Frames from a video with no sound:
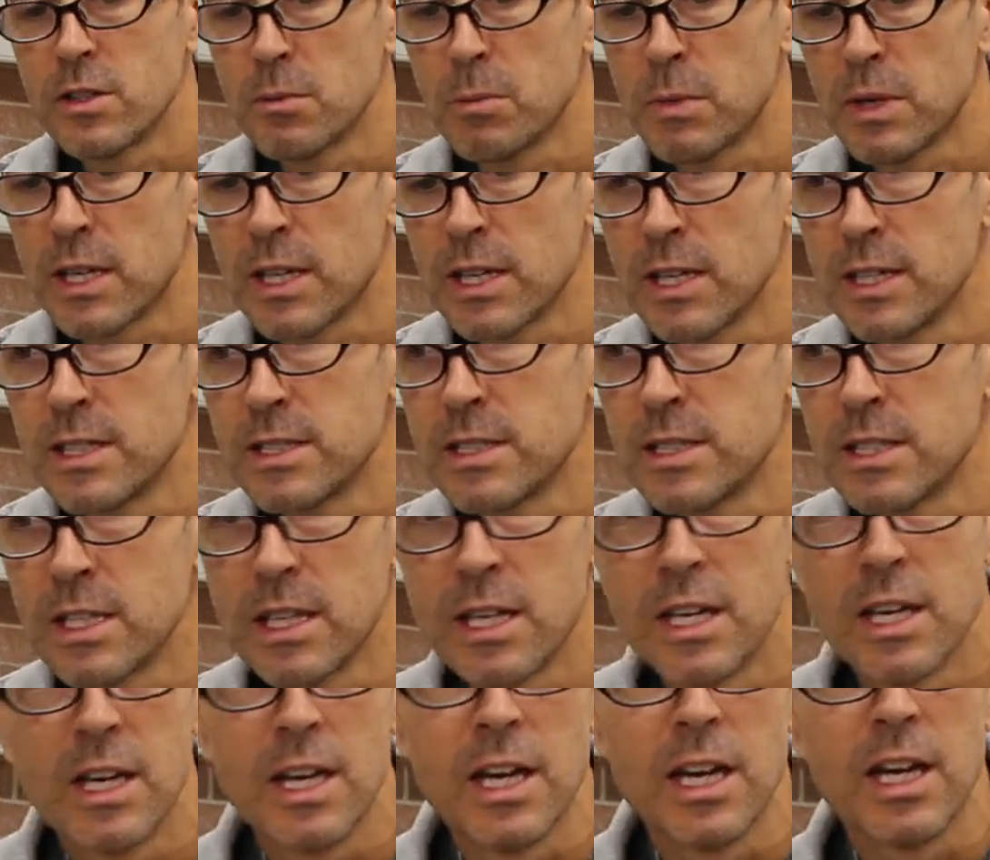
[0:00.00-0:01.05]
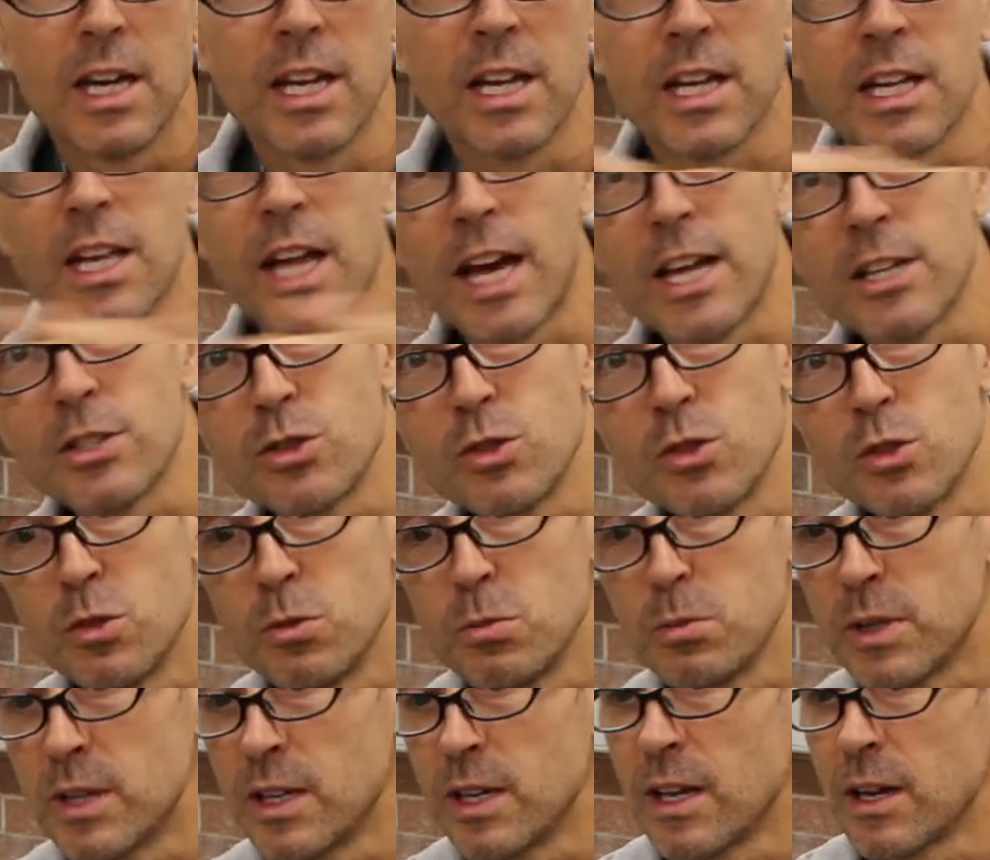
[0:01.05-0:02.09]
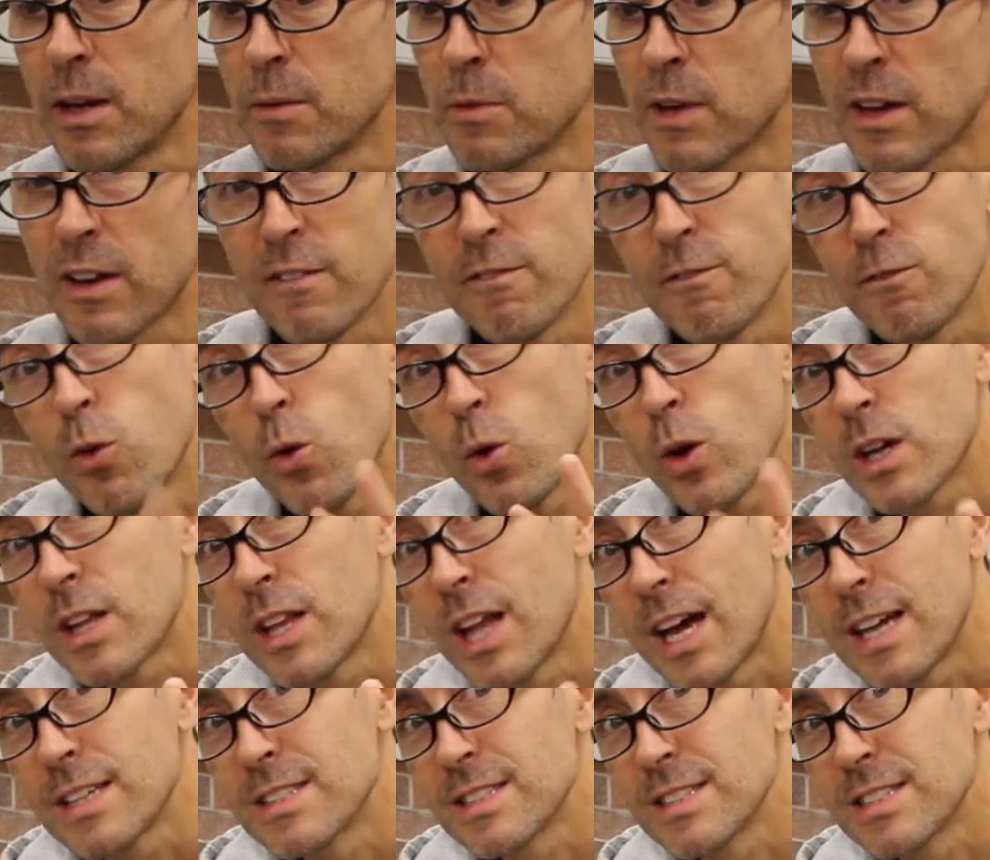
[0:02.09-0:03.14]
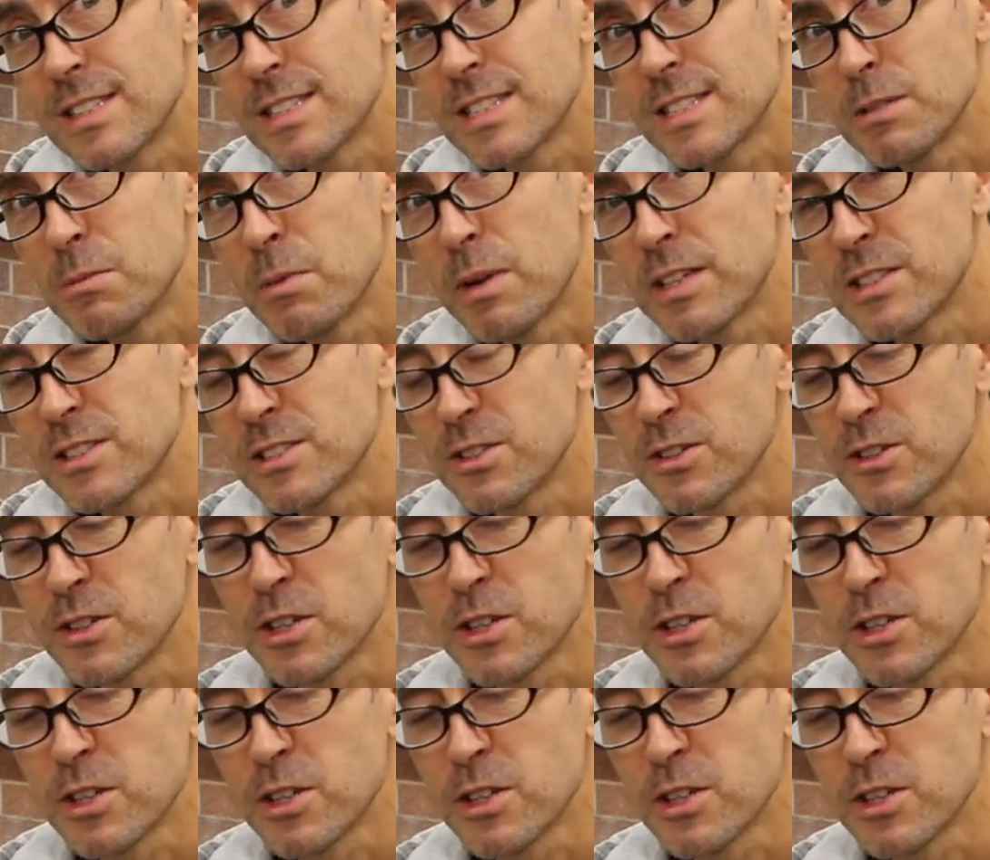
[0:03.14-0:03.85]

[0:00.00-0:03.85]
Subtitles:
because in a classroom, and I've got 4 classes this semester,